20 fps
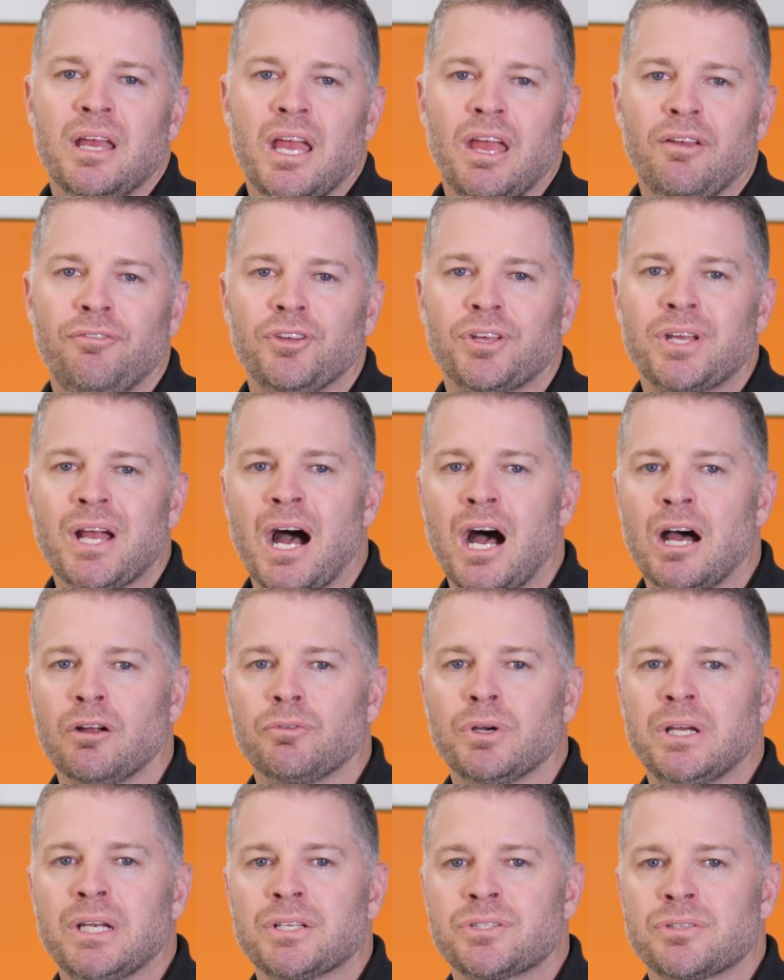If you can't
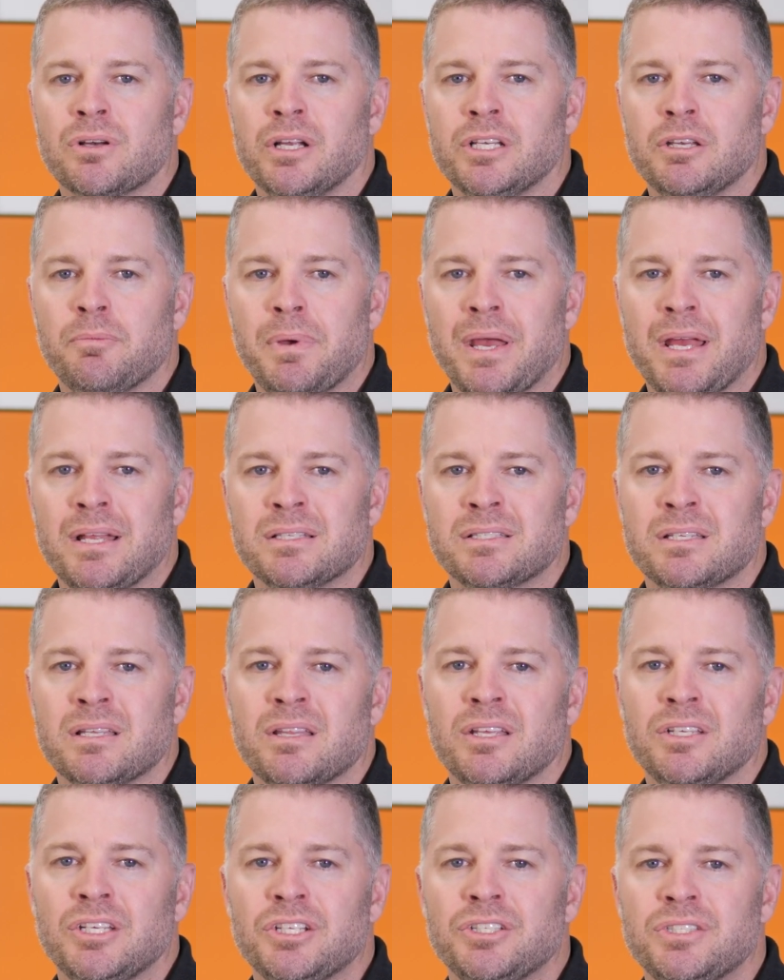redesign your bends,
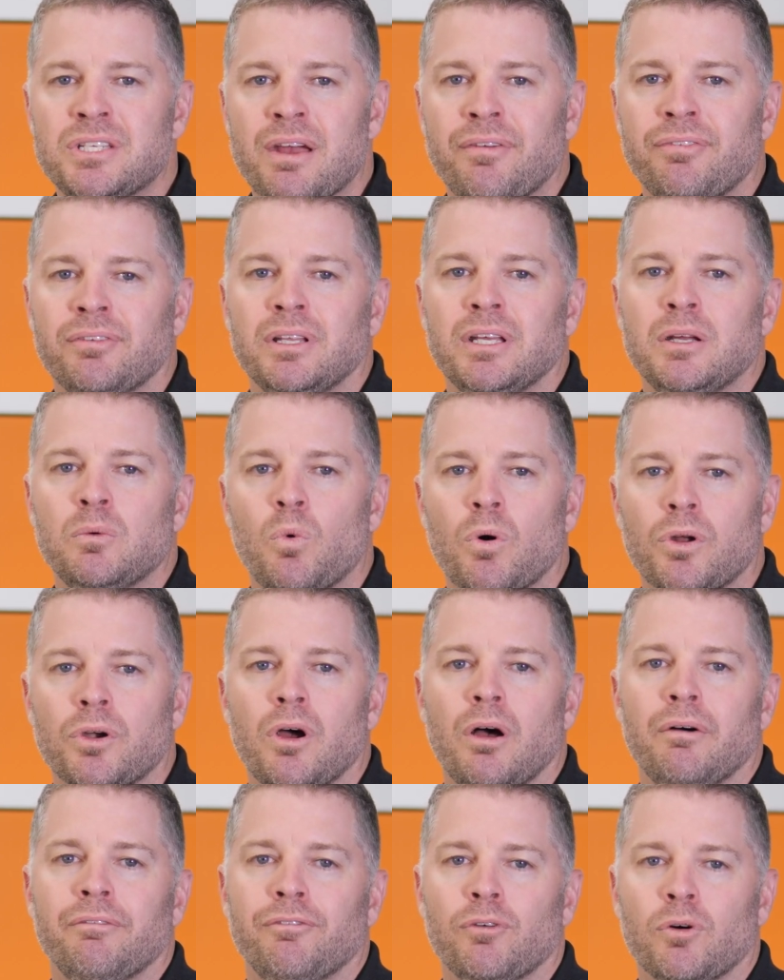then you definitely want
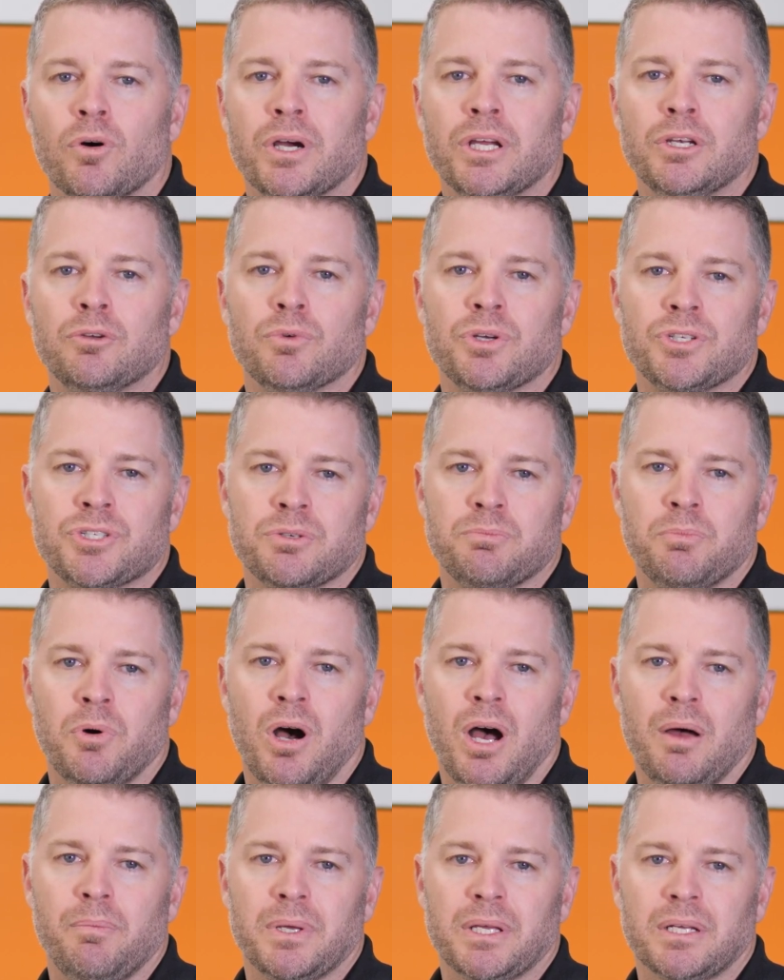to avoid rigid
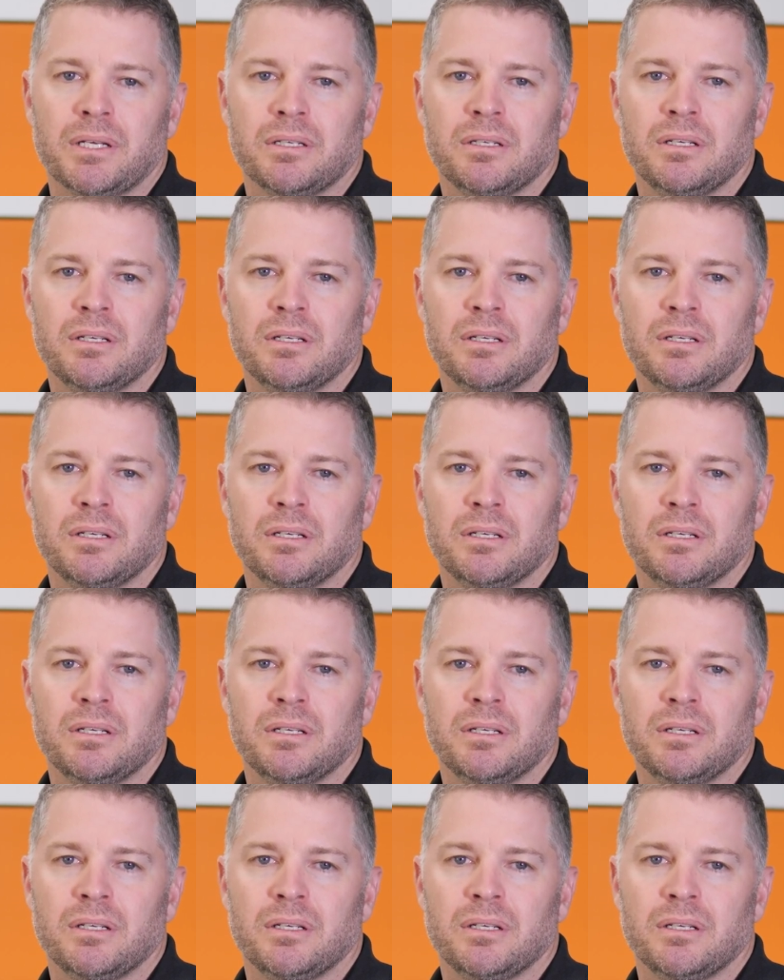piping.